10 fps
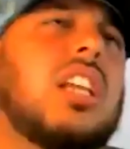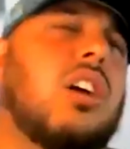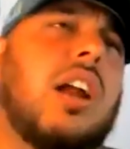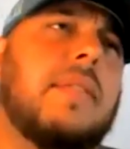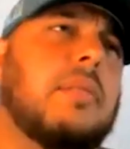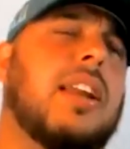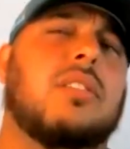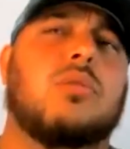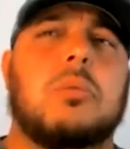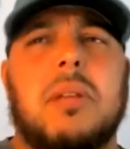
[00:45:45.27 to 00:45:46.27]
think
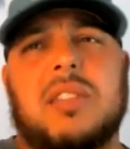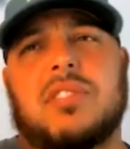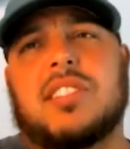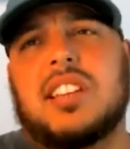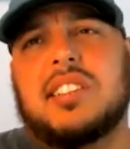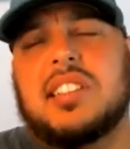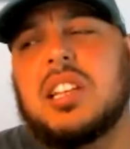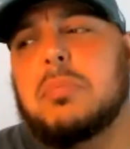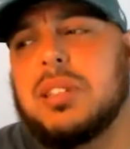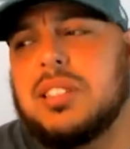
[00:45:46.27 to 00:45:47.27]
everybody's going to be back to
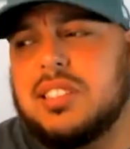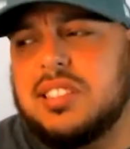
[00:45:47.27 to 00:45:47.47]
Tennessee, but